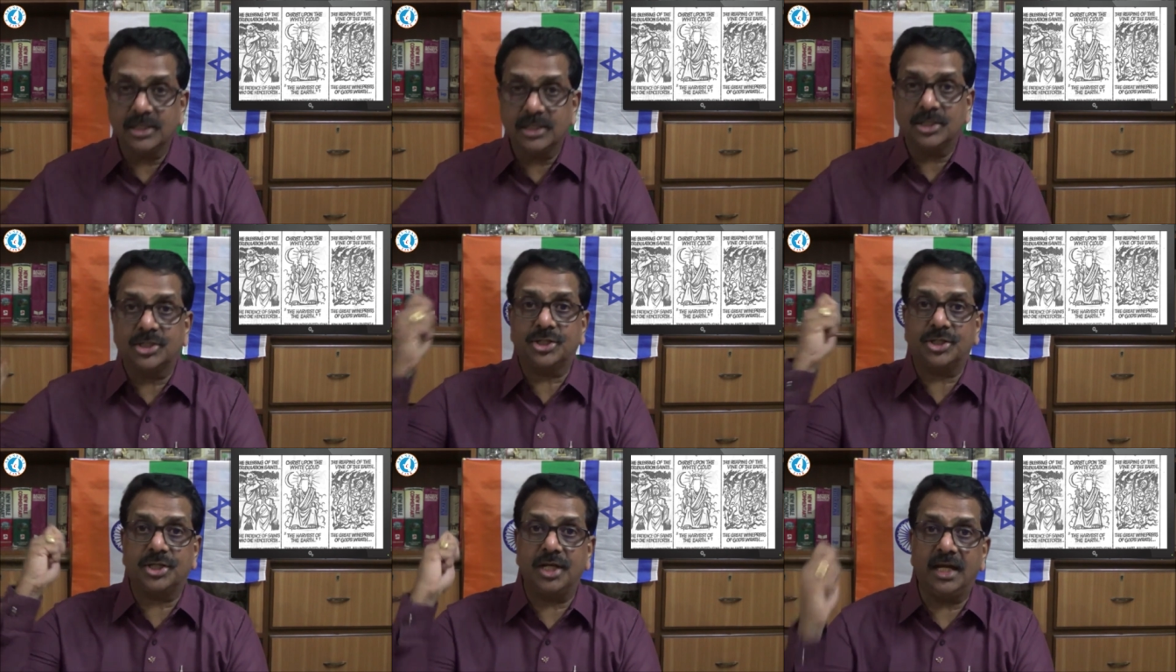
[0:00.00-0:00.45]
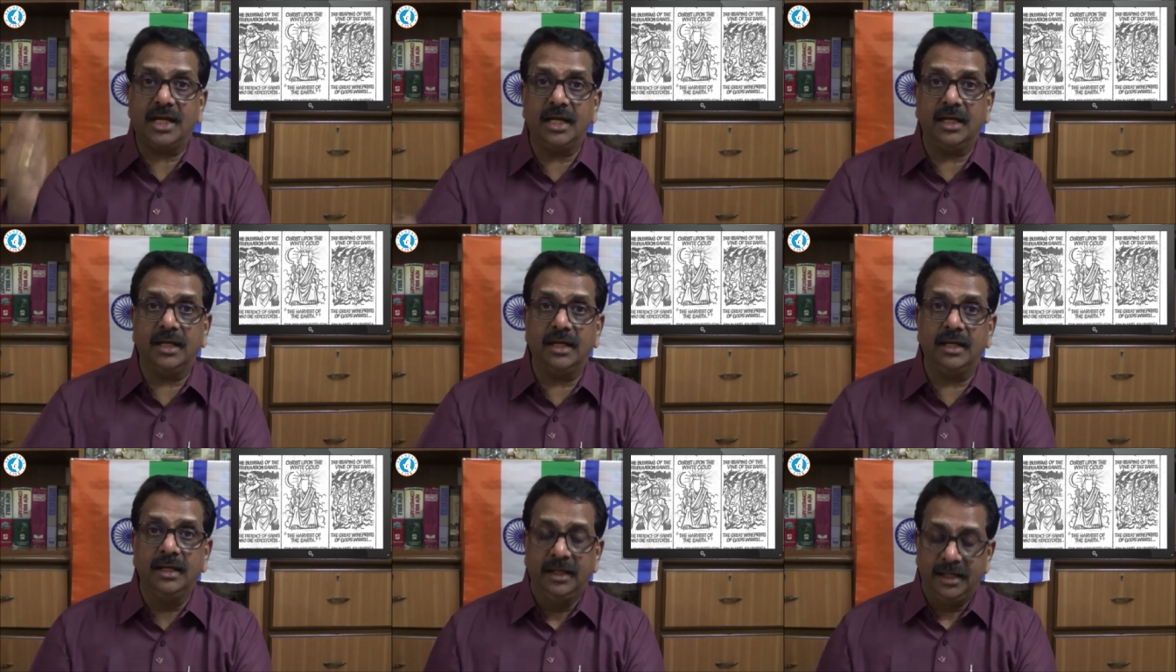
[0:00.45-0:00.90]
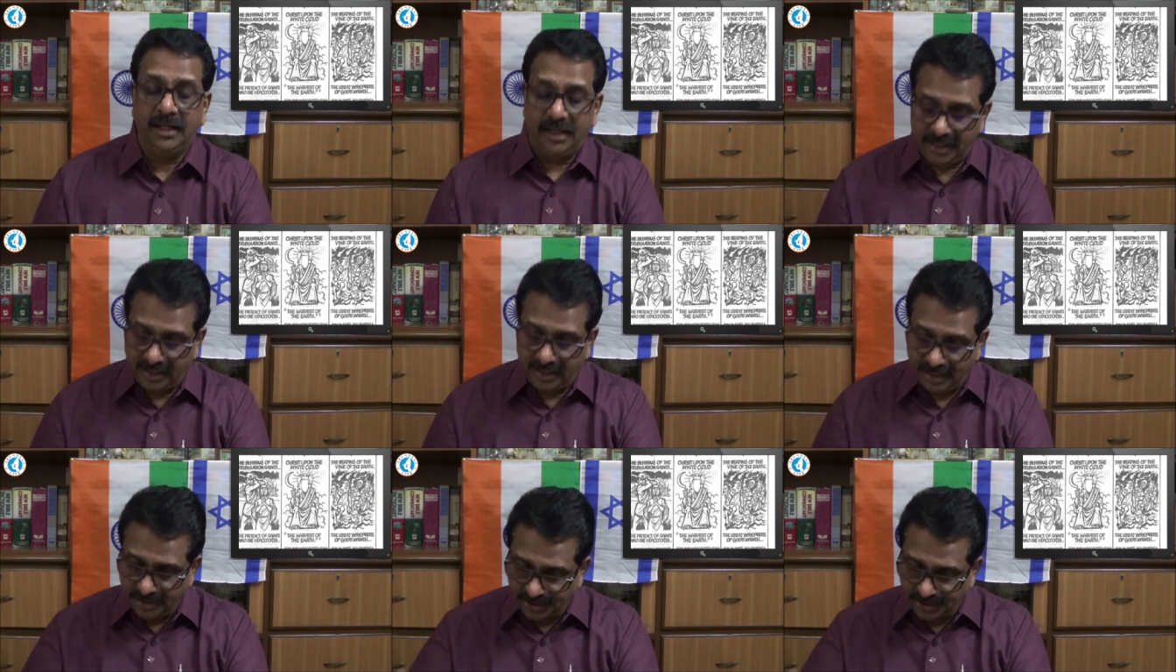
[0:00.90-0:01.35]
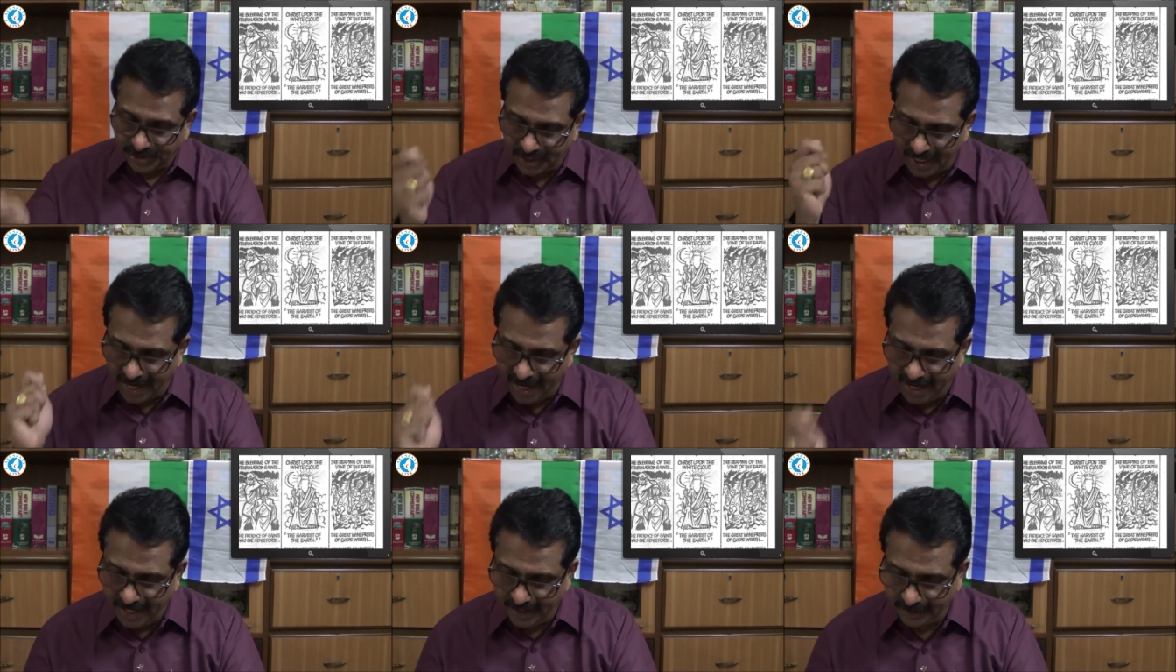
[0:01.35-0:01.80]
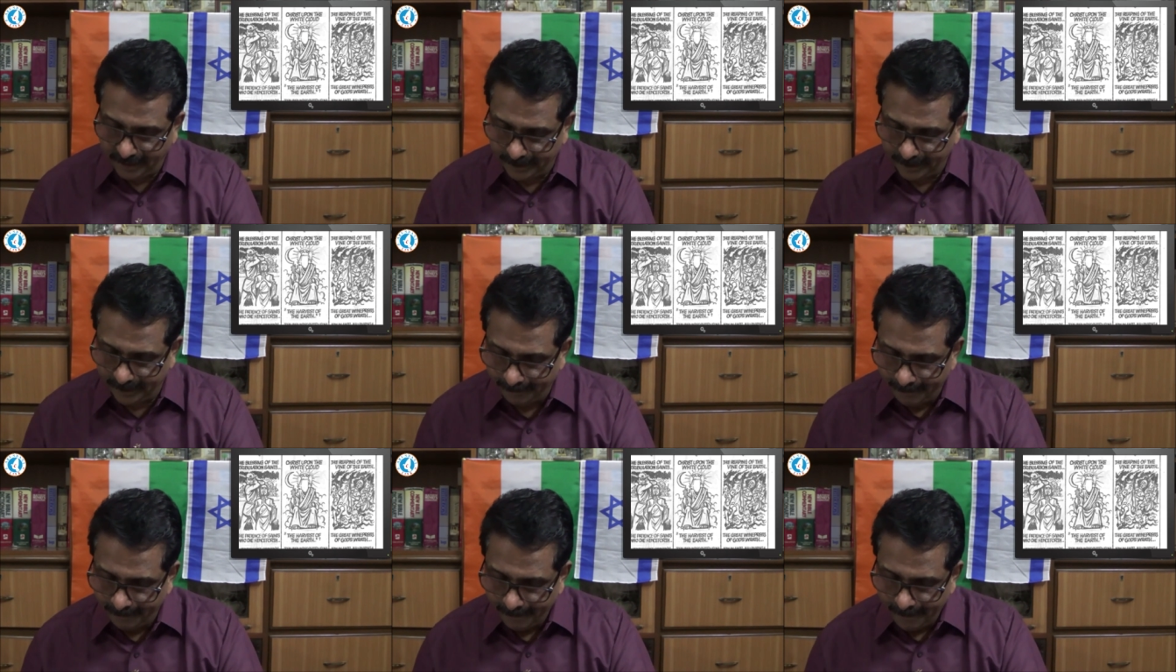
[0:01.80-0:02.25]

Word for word: a sickle in his hand